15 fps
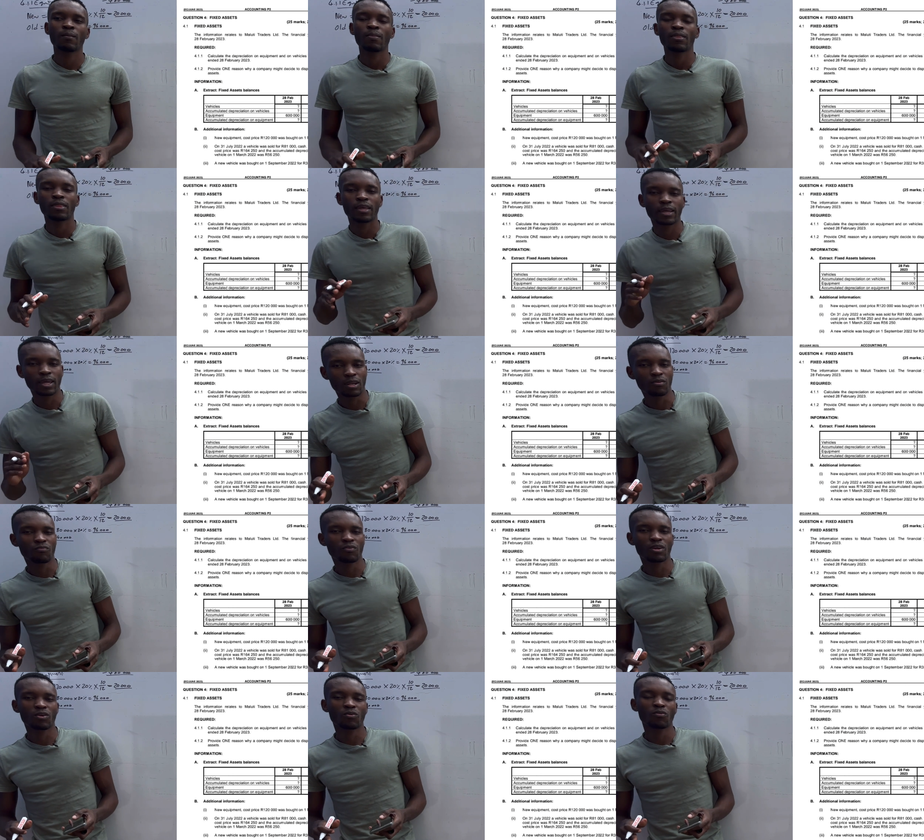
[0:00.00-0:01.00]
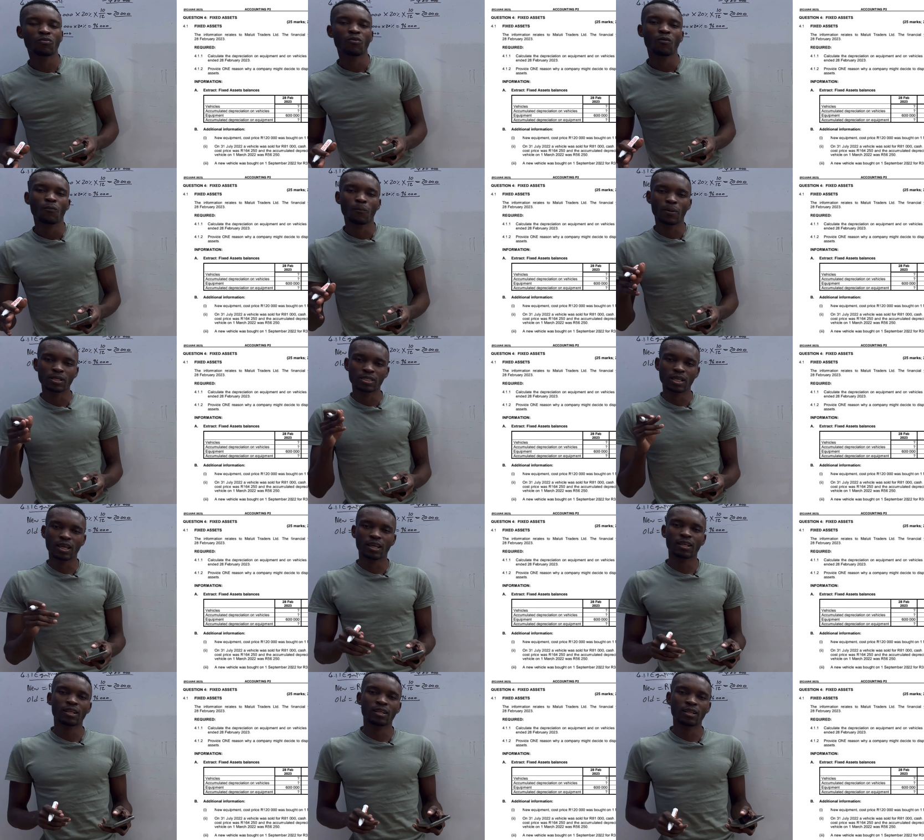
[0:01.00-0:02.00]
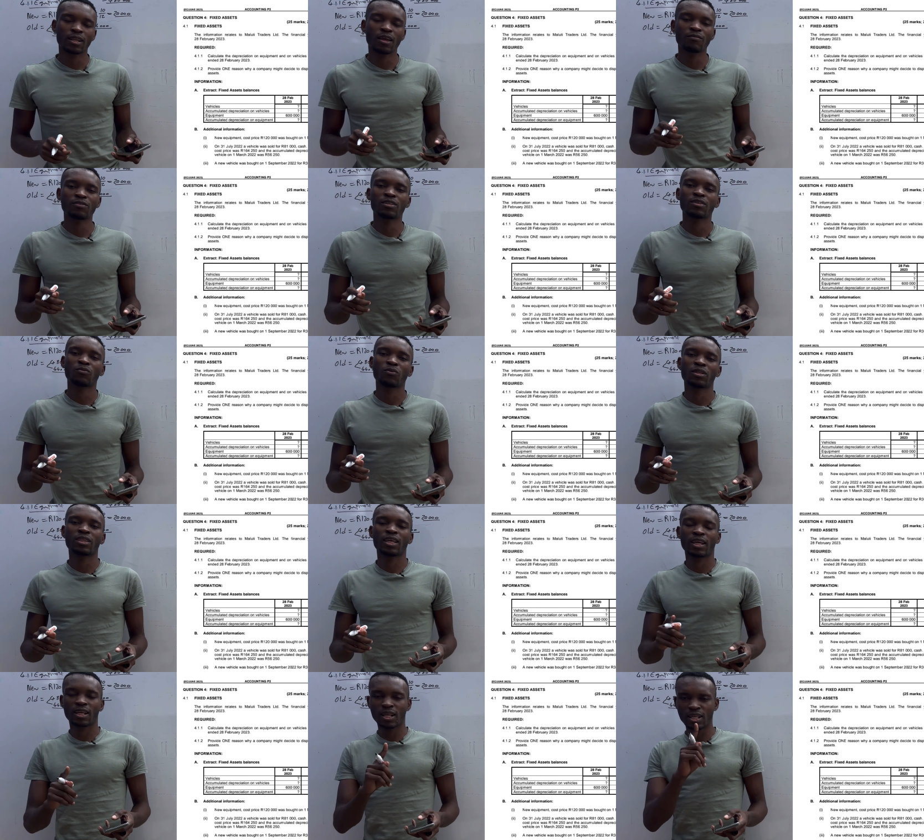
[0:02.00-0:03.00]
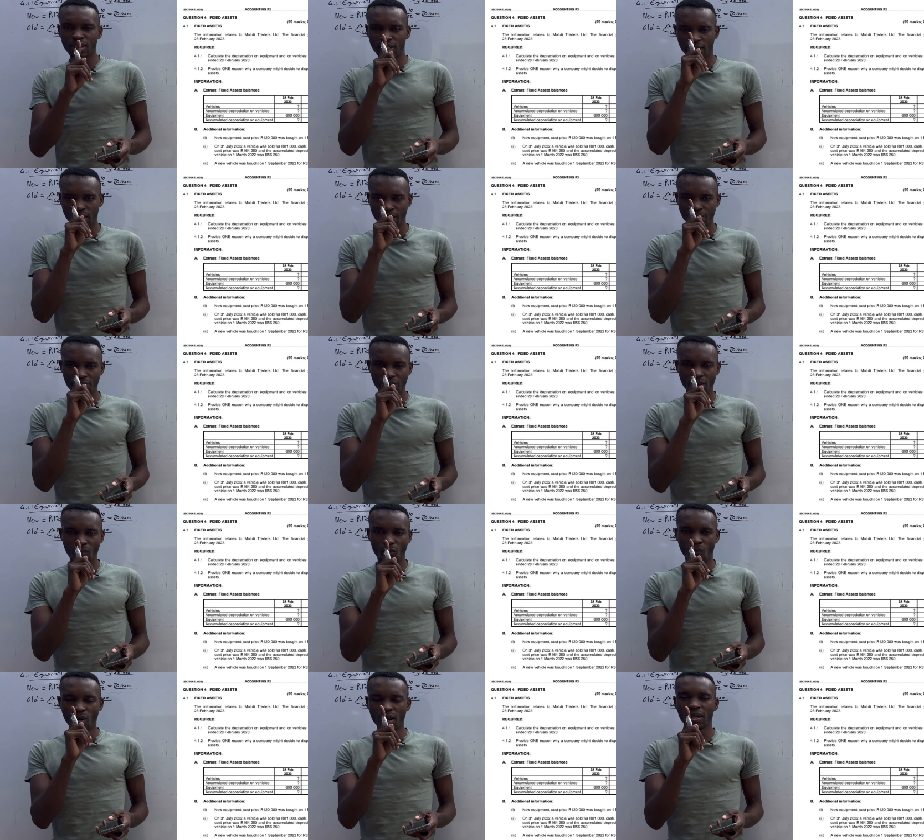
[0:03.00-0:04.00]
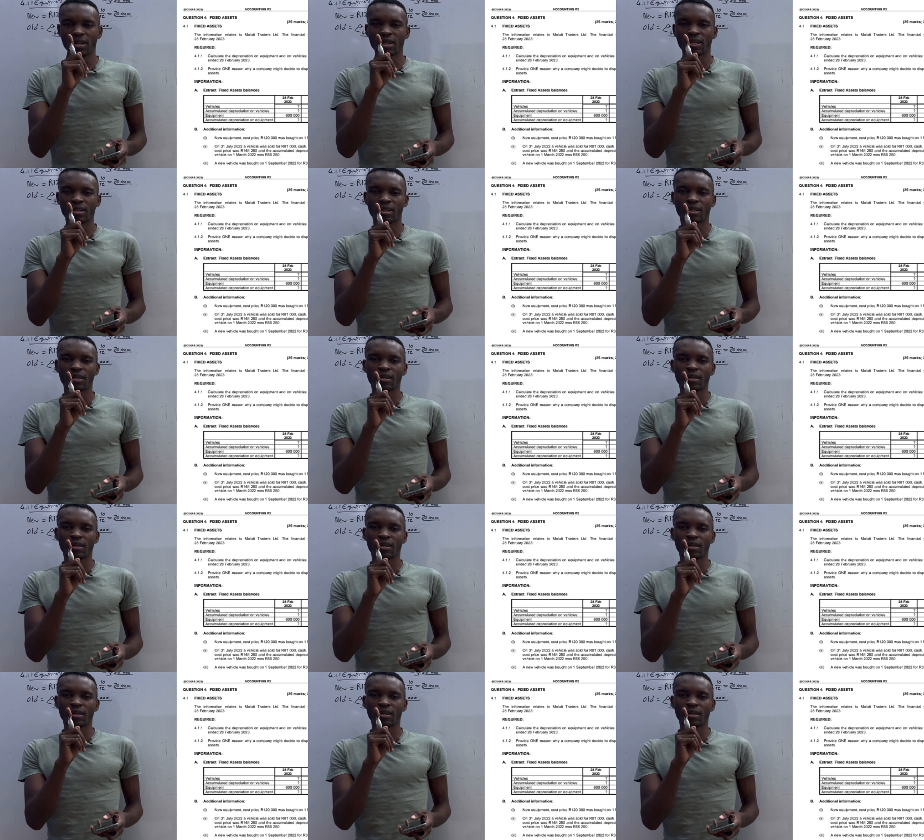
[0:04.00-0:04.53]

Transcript: the current value must be left with at least one rand